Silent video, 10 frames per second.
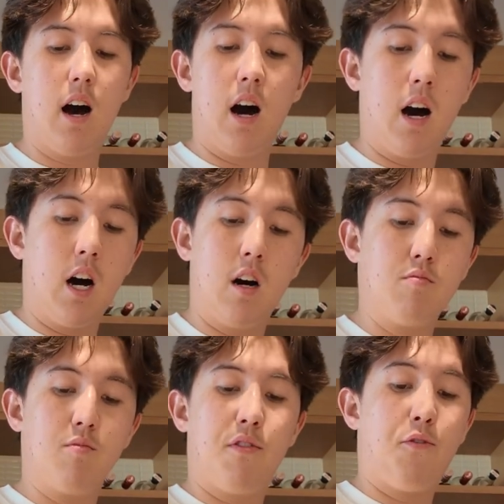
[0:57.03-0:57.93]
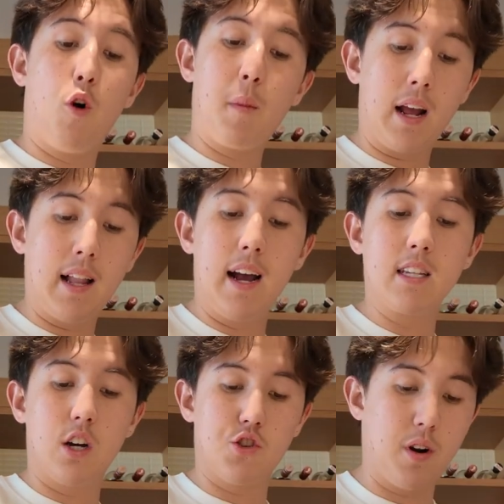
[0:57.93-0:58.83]
For my
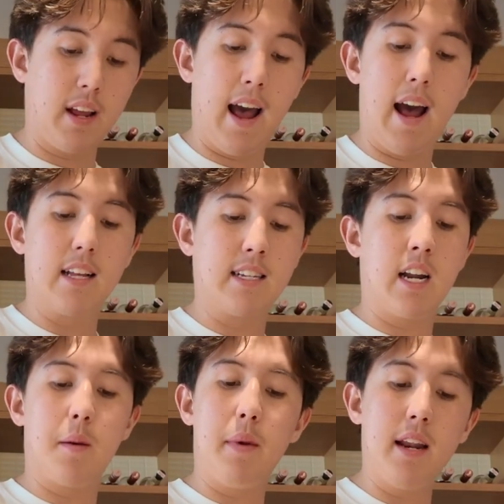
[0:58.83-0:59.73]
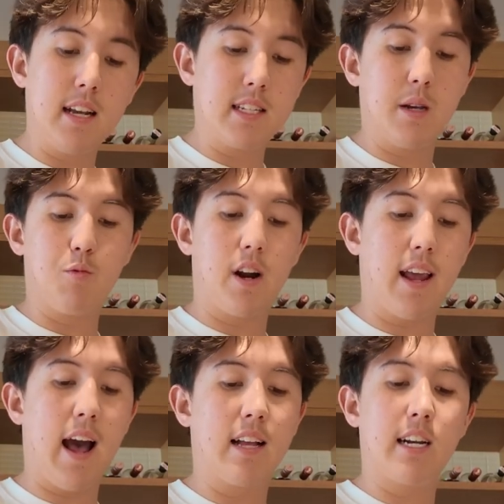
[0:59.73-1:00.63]
clients, I was running ads. I had a media team
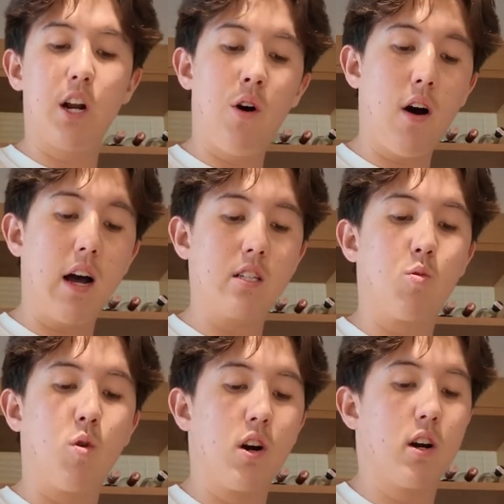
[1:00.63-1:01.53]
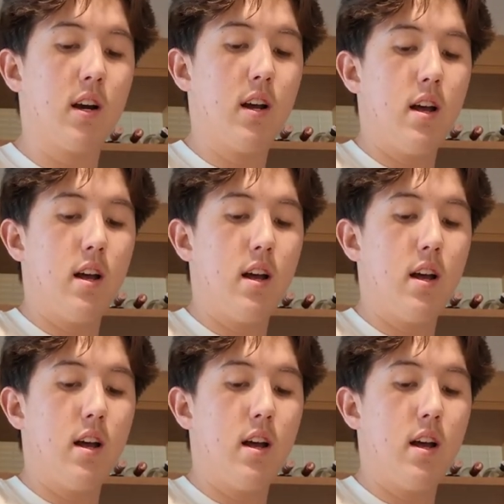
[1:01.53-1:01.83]
running ads. I know how ads work.